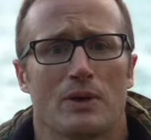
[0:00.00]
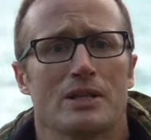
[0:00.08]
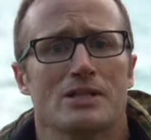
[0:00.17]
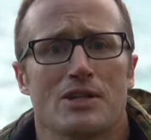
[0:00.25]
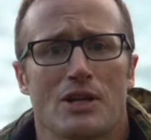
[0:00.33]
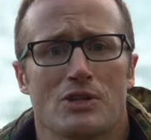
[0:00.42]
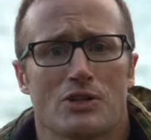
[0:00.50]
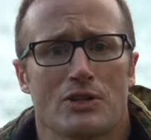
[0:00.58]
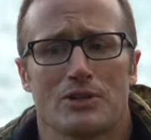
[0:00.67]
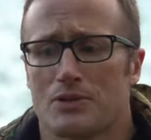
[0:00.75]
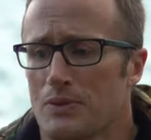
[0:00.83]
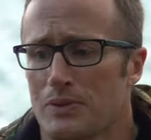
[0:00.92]

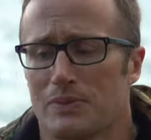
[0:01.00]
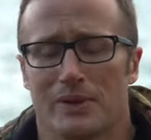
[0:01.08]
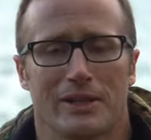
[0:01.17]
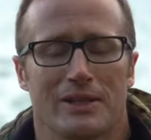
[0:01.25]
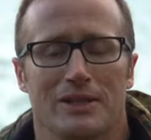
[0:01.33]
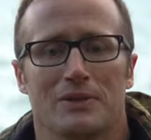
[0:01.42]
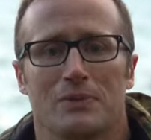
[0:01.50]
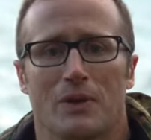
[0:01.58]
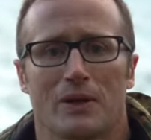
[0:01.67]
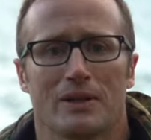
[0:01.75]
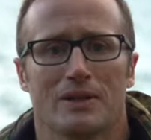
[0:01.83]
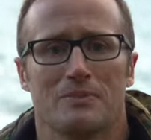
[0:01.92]
organization doing really good
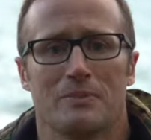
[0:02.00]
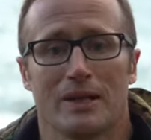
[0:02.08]
work.